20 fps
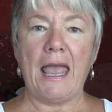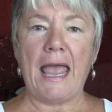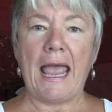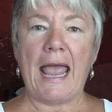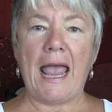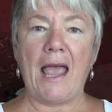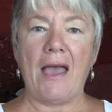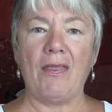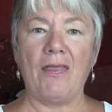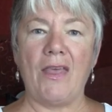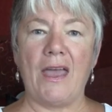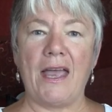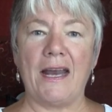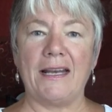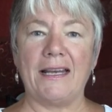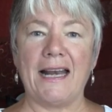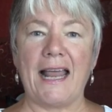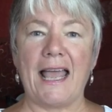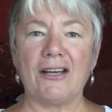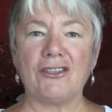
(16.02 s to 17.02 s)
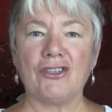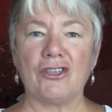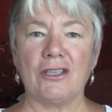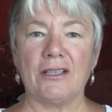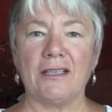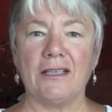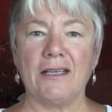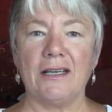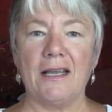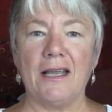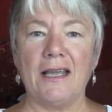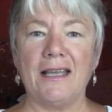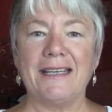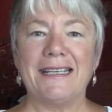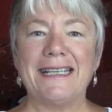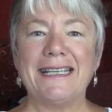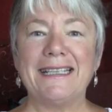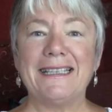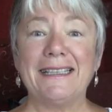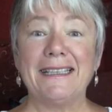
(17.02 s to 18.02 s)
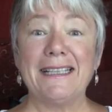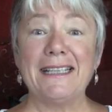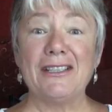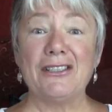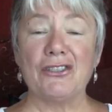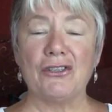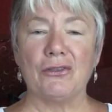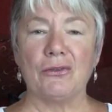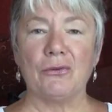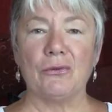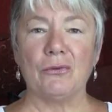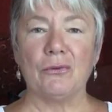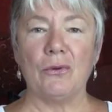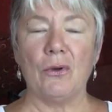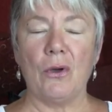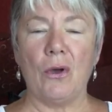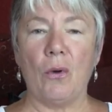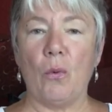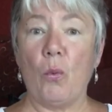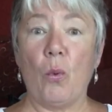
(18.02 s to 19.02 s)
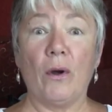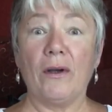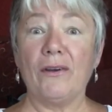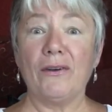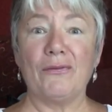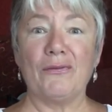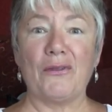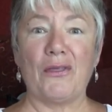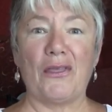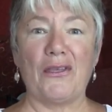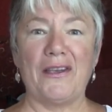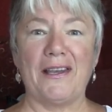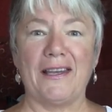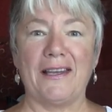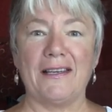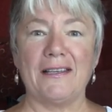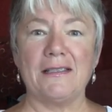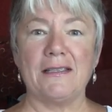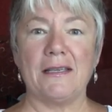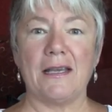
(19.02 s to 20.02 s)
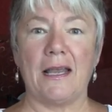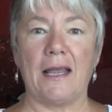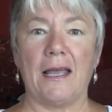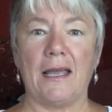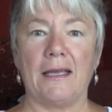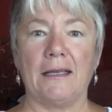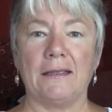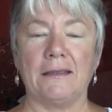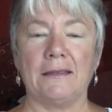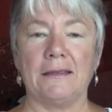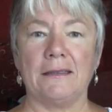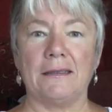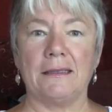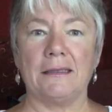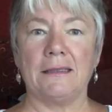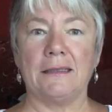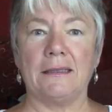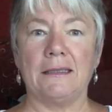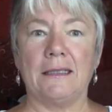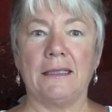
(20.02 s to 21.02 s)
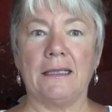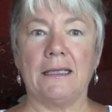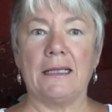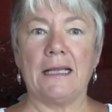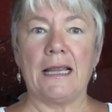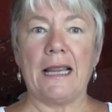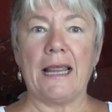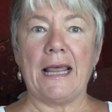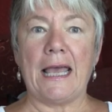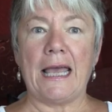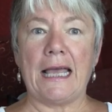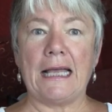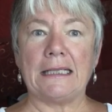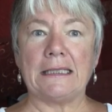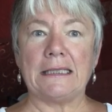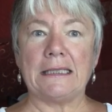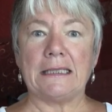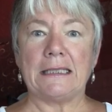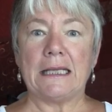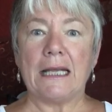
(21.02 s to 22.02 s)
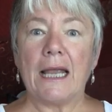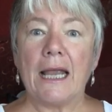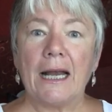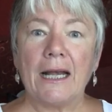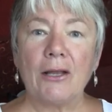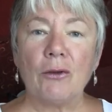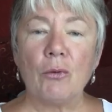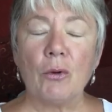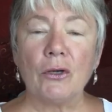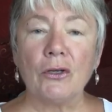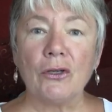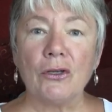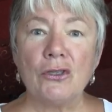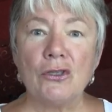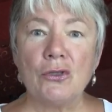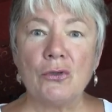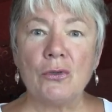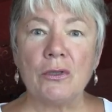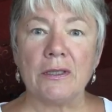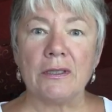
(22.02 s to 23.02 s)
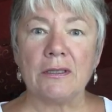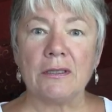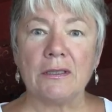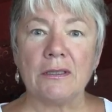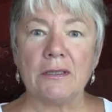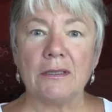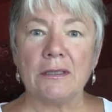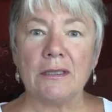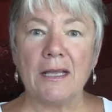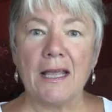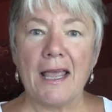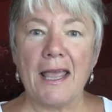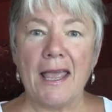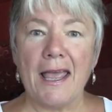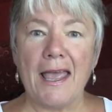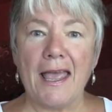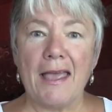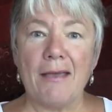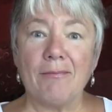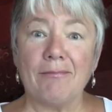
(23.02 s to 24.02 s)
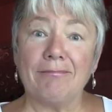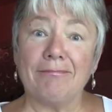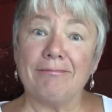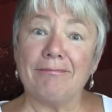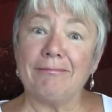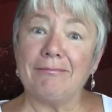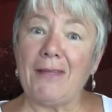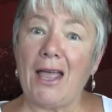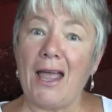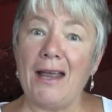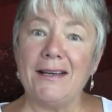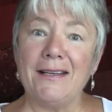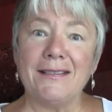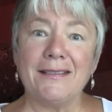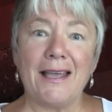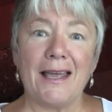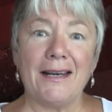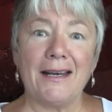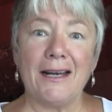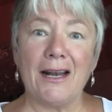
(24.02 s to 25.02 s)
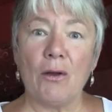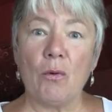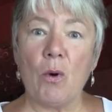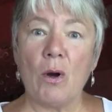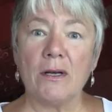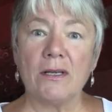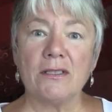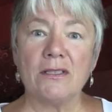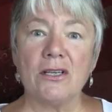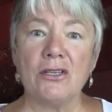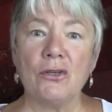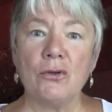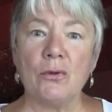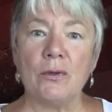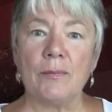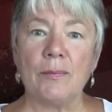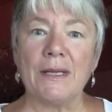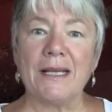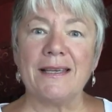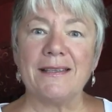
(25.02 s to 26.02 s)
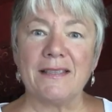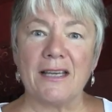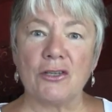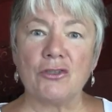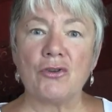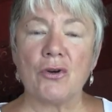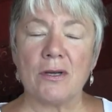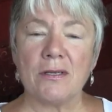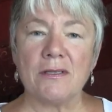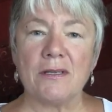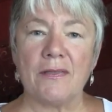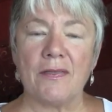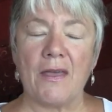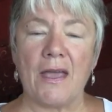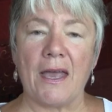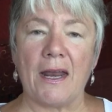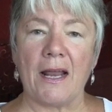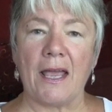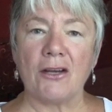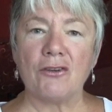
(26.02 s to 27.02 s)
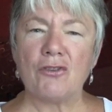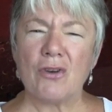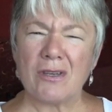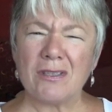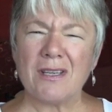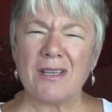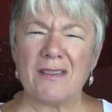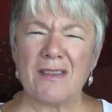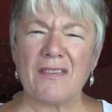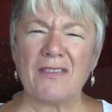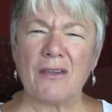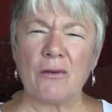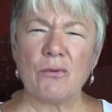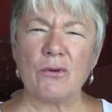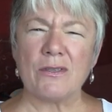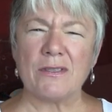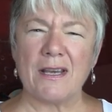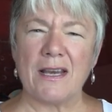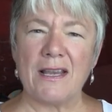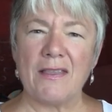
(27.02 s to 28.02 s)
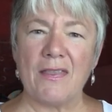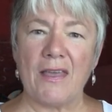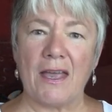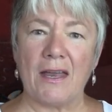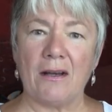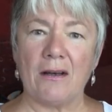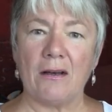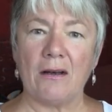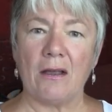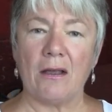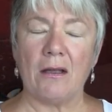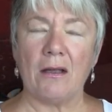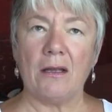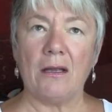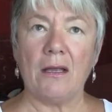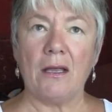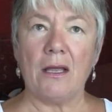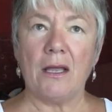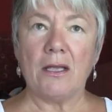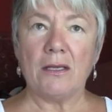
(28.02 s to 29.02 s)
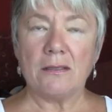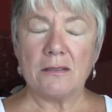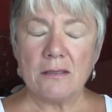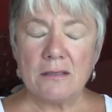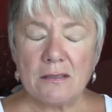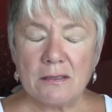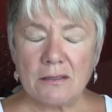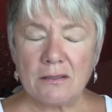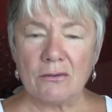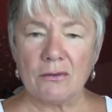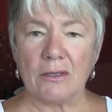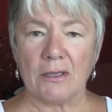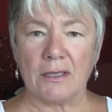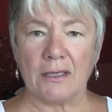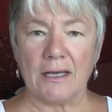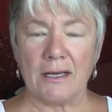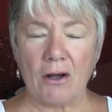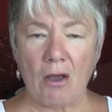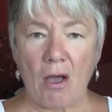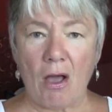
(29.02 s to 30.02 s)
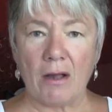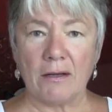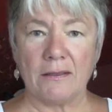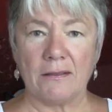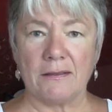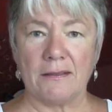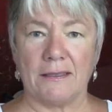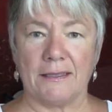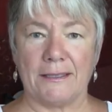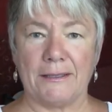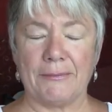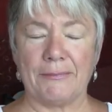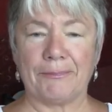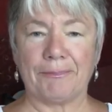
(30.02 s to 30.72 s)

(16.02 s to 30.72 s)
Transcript: and that it actually did lead to wonderful things and that anyone could do it. I decided I wanted to do it because I trusted that. I trusted that they were saying that sincerely and honestly.